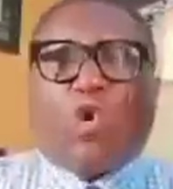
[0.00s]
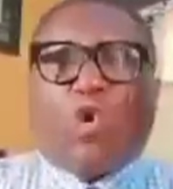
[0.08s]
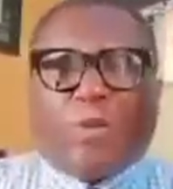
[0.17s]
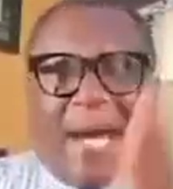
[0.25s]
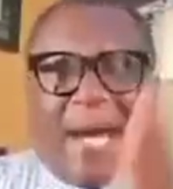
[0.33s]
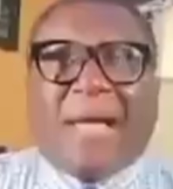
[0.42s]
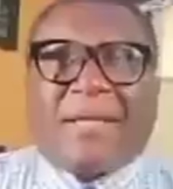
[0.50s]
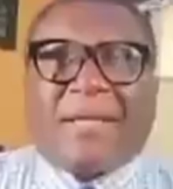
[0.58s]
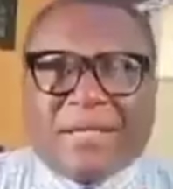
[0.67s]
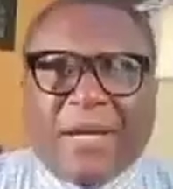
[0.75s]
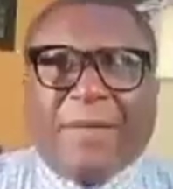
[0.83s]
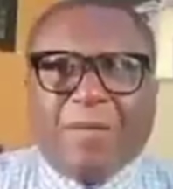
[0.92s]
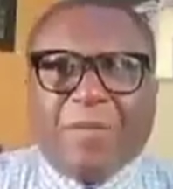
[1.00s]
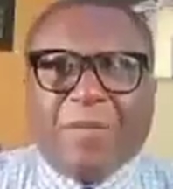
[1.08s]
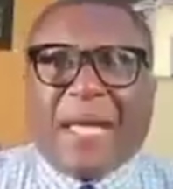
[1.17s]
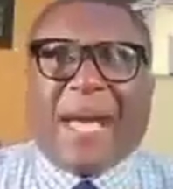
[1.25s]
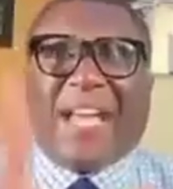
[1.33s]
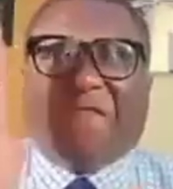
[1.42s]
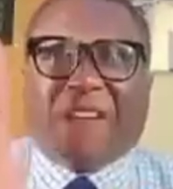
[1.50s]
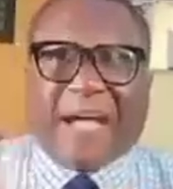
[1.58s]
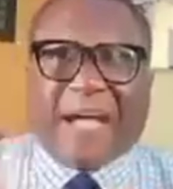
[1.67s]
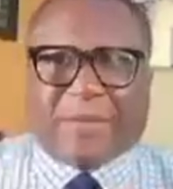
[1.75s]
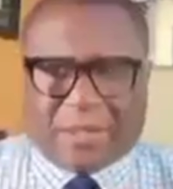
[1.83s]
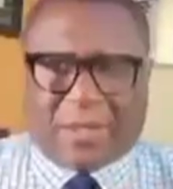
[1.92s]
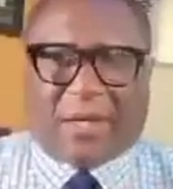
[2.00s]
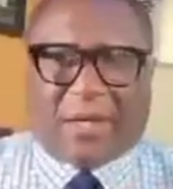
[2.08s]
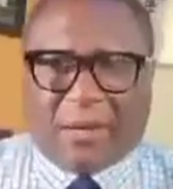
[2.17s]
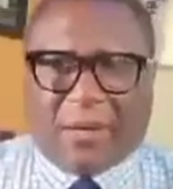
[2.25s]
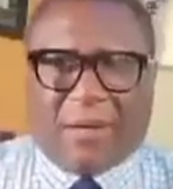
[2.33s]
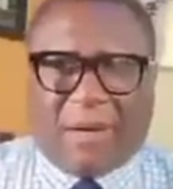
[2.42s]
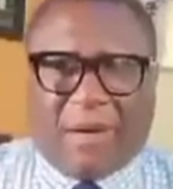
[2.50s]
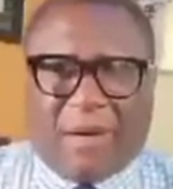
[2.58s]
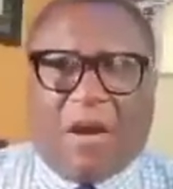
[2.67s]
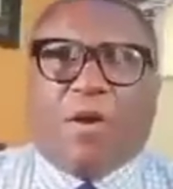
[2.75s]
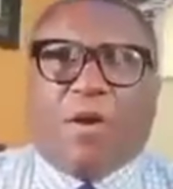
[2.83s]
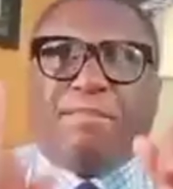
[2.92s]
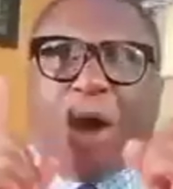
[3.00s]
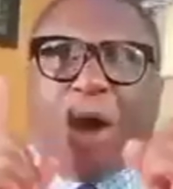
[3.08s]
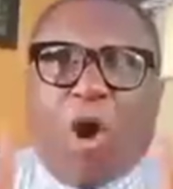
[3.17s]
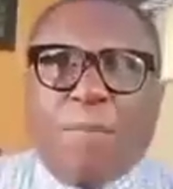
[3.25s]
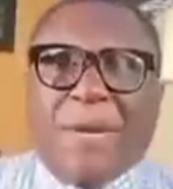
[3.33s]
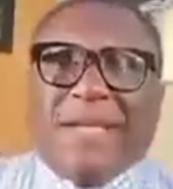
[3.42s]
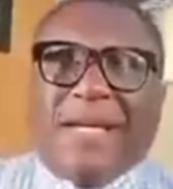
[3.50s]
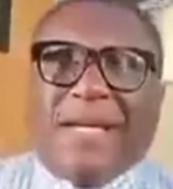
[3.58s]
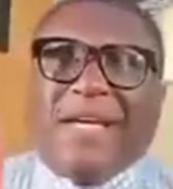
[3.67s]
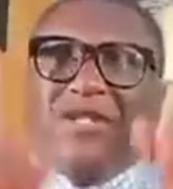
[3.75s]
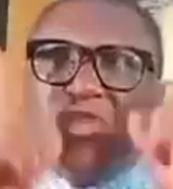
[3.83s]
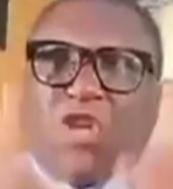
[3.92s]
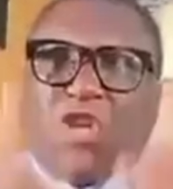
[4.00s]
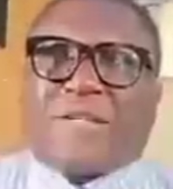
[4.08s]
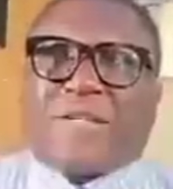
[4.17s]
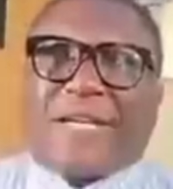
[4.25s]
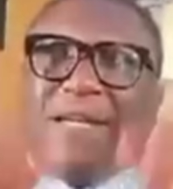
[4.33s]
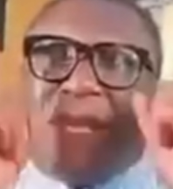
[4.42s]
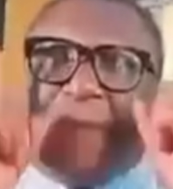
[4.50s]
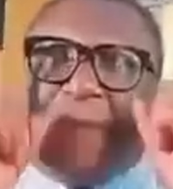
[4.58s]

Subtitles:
reality and fantasy. Bowman is not in a